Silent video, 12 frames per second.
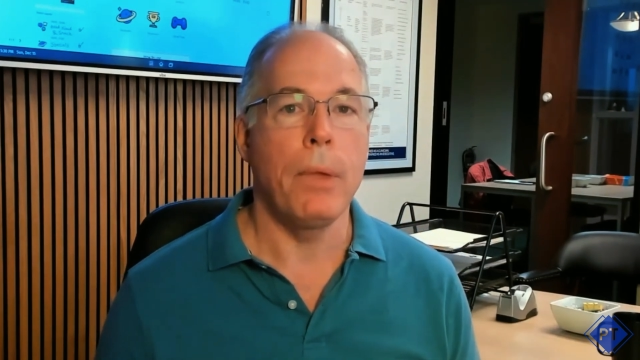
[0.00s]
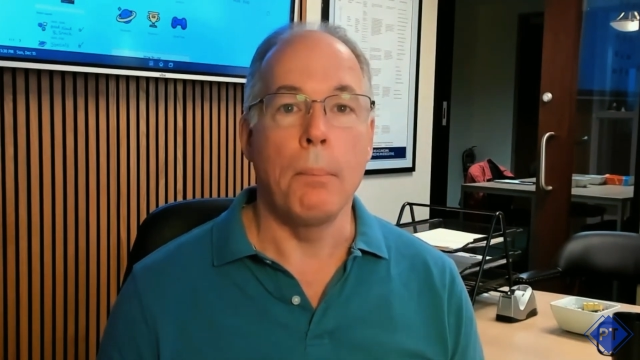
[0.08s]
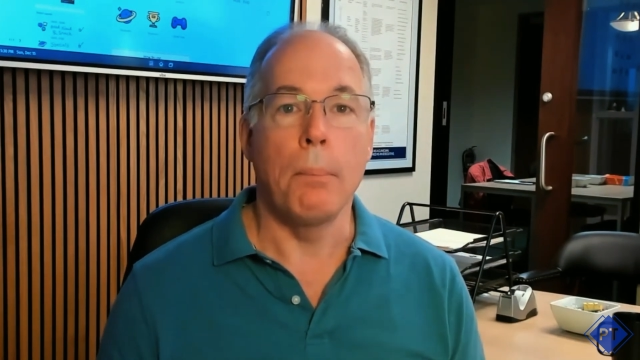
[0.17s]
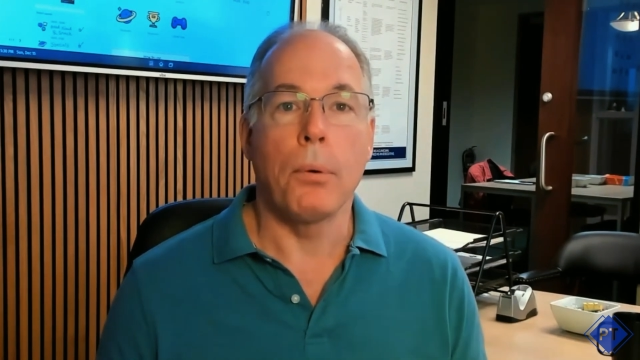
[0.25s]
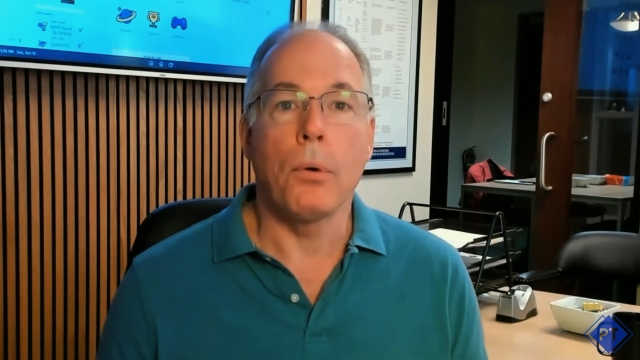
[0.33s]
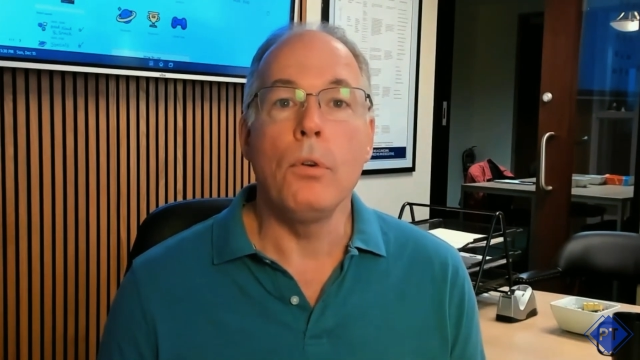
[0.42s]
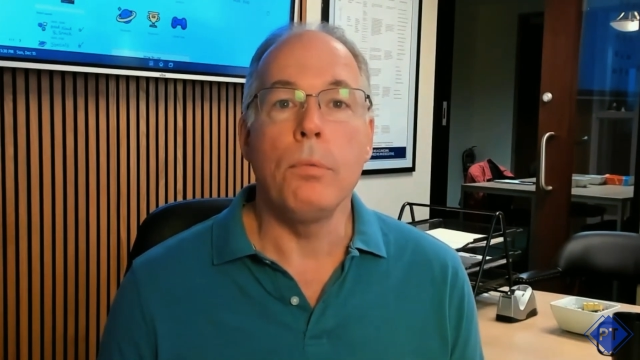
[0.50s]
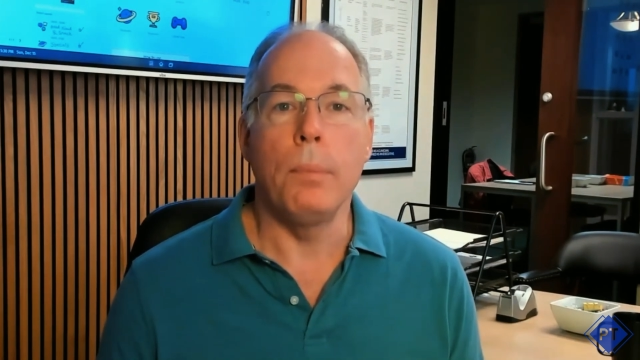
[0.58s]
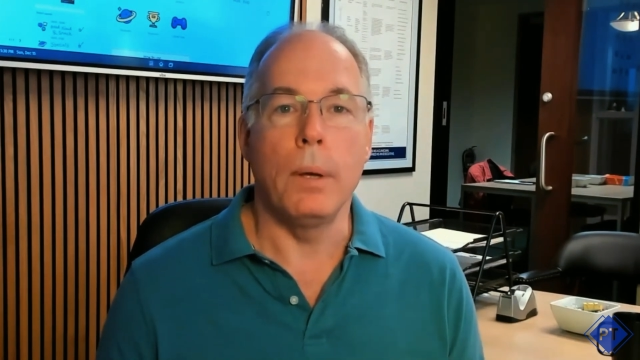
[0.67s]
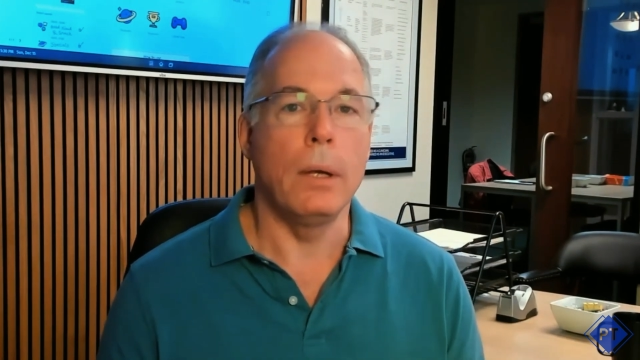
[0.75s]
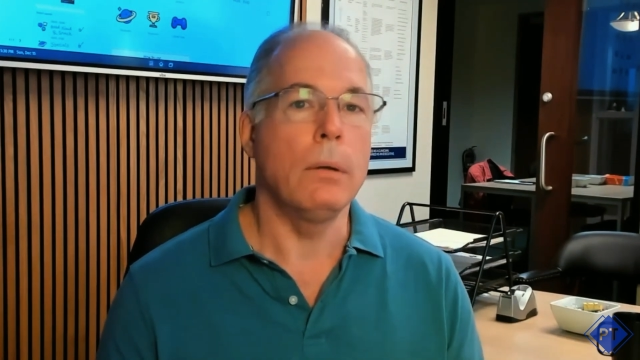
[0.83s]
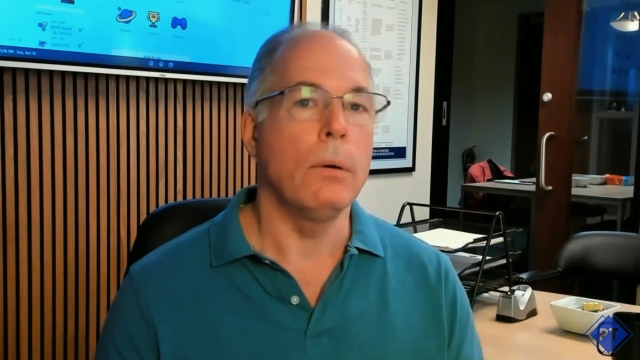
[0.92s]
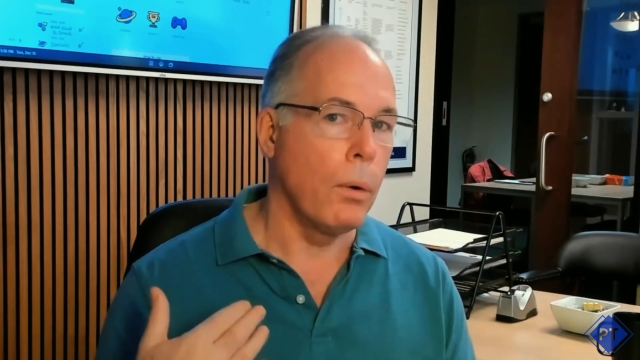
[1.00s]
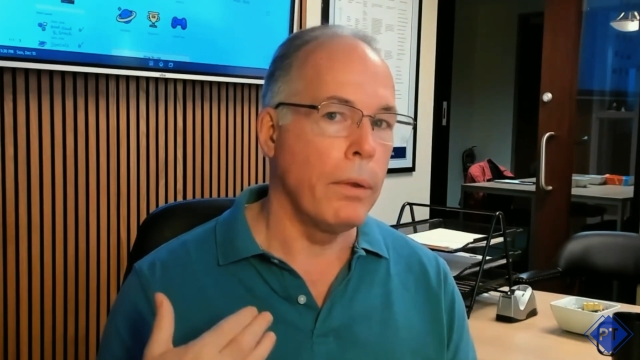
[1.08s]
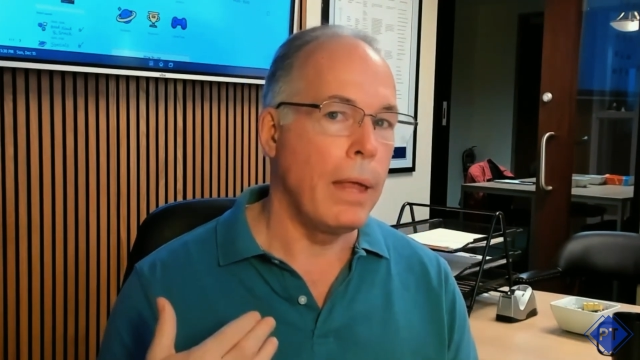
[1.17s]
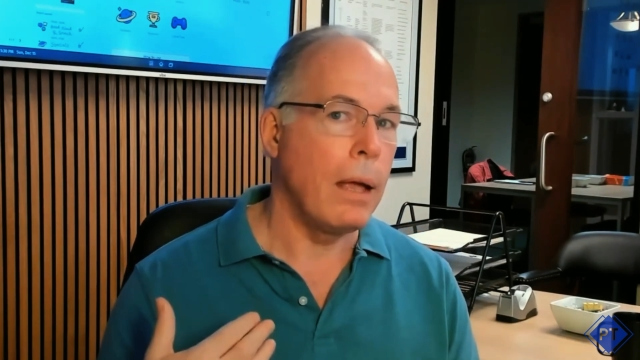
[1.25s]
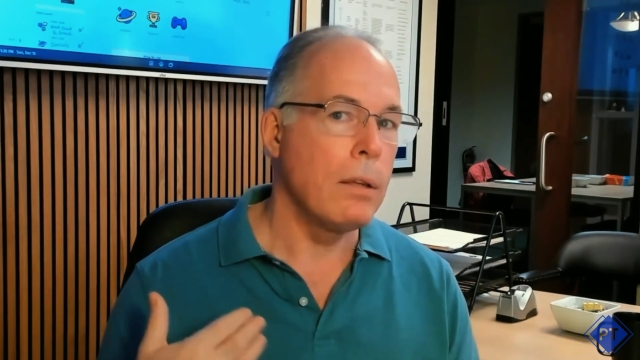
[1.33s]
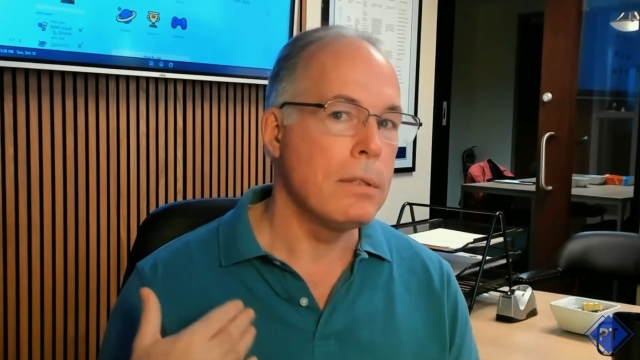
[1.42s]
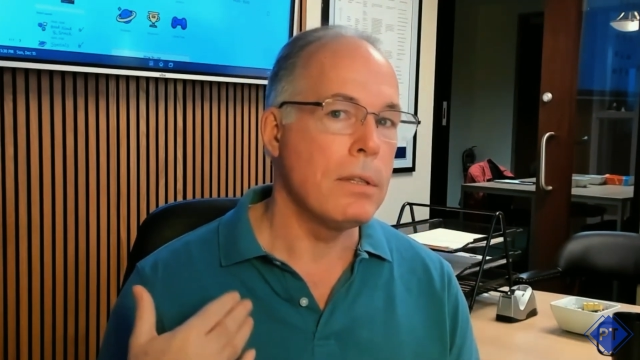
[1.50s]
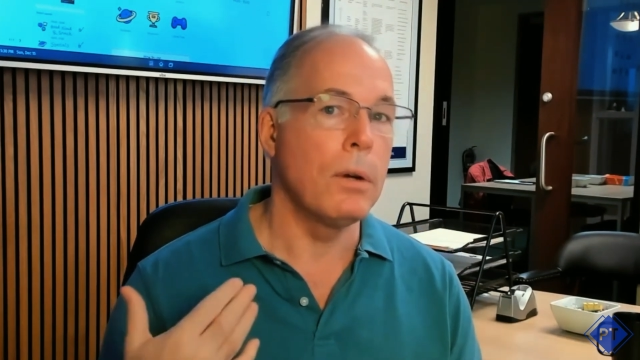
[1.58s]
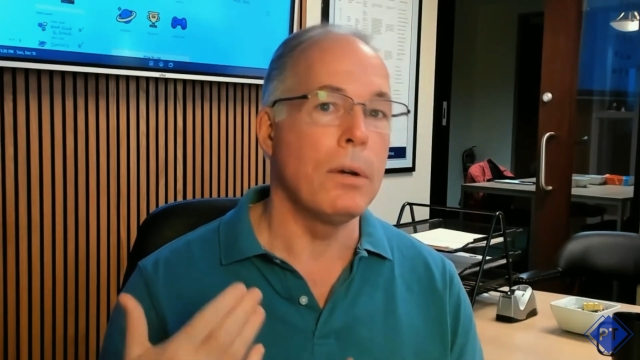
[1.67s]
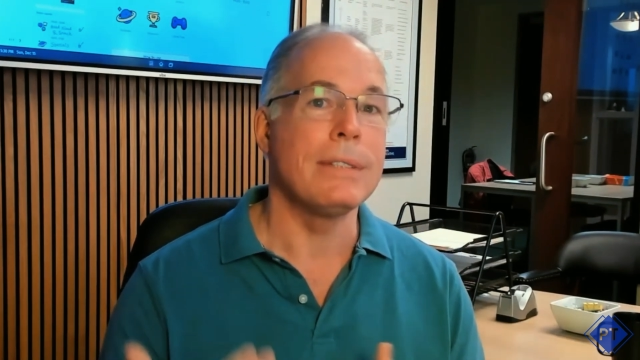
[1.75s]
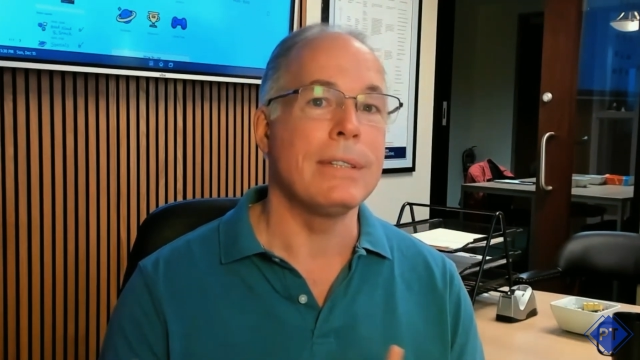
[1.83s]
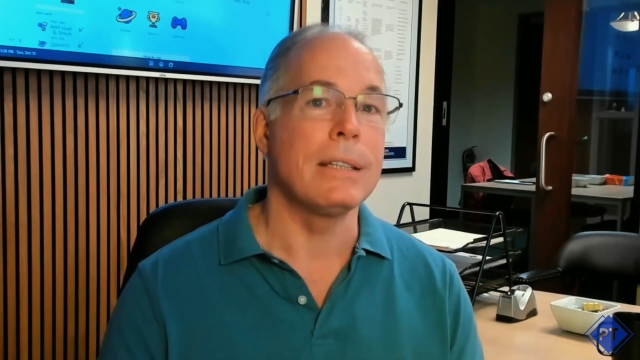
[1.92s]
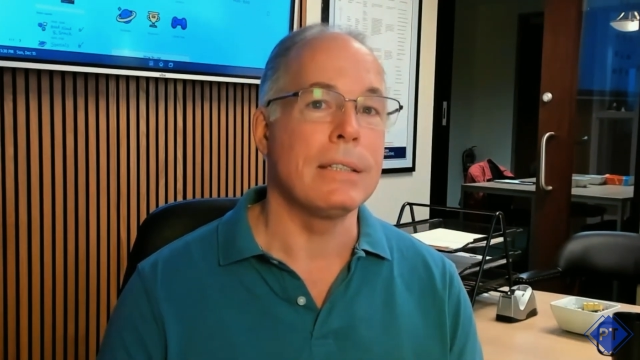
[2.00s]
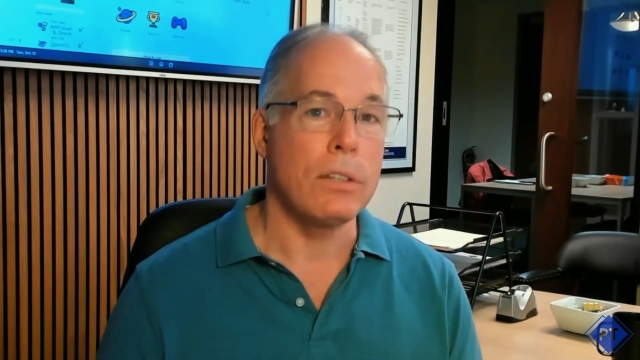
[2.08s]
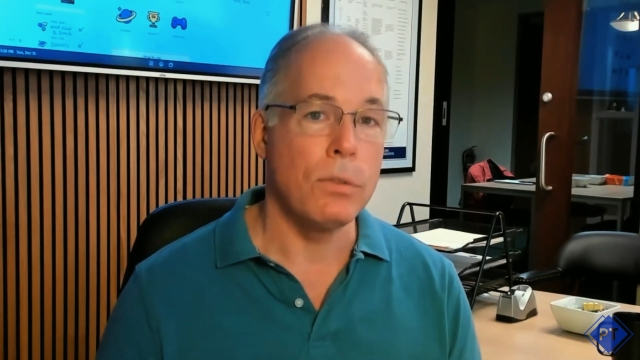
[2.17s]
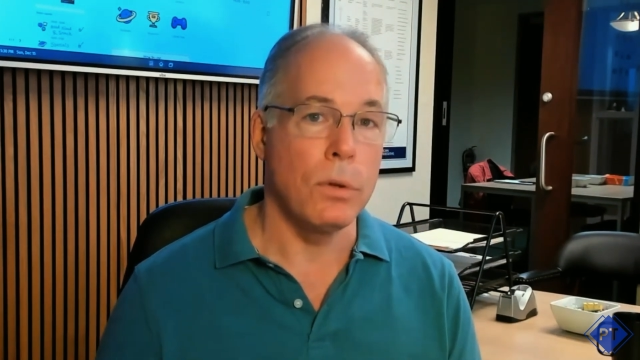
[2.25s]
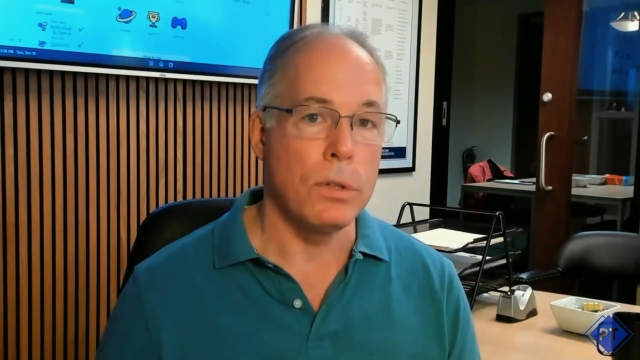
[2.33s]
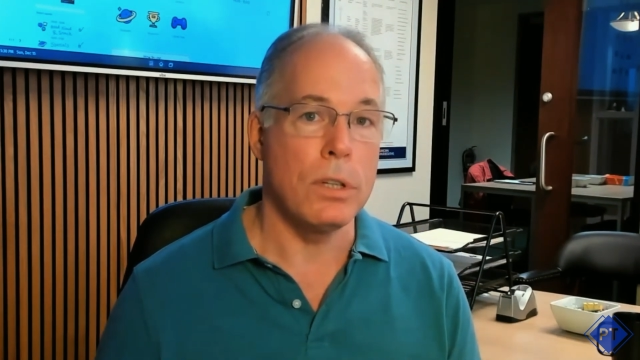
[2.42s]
improvement, or they considered a successful